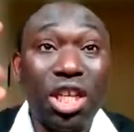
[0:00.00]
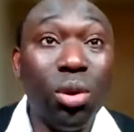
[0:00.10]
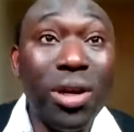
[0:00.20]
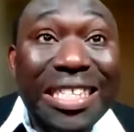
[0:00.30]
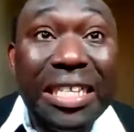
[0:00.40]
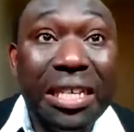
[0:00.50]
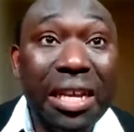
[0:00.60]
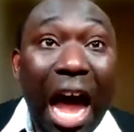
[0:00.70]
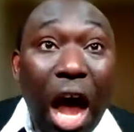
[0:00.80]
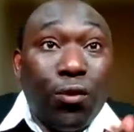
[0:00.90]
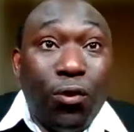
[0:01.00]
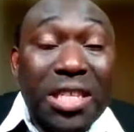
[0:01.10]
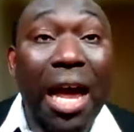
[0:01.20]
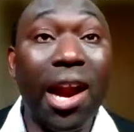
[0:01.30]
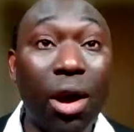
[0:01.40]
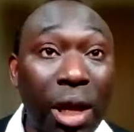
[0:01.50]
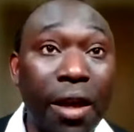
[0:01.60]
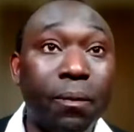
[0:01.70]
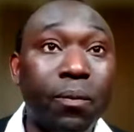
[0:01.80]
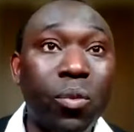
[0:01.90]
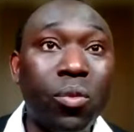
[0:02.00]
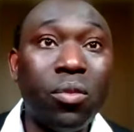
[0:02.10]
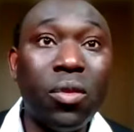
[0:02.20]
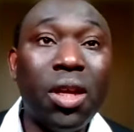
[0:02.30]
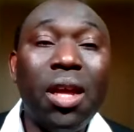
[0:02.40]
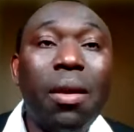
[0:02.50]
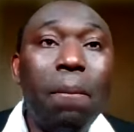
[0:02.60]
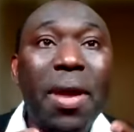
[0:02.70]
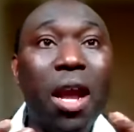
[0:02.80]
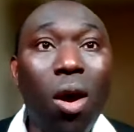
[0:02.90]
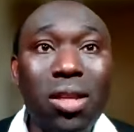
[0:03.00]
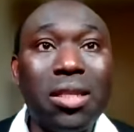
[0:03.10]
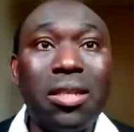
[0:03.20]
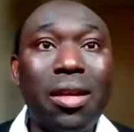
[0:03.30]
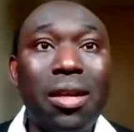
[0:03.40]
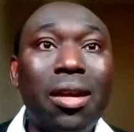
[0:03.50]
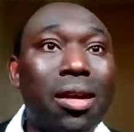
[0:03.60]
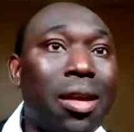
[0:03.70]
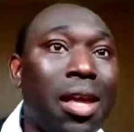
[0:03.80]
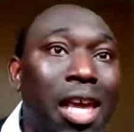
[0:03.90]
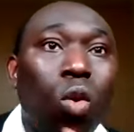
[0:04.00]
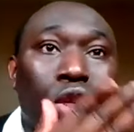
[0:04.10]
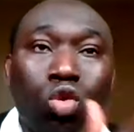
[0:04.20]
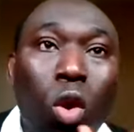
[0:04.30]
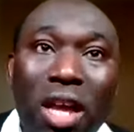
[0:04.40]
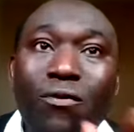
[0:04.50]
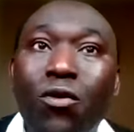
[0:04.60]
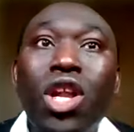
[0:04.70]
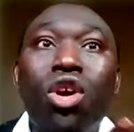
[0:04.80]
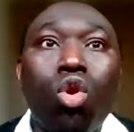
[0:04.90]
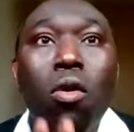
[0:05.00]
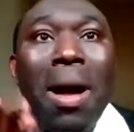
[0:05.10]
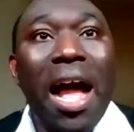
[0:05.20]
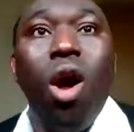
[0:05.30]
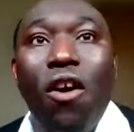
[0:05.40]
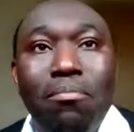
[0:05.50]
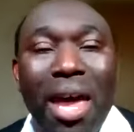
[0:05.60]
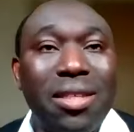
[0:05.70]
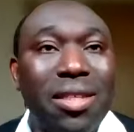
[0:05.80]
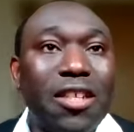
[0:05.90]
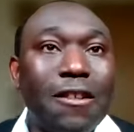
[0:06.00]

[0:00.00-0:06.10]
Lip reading: security outfits around him. Because he was working for the Roman government.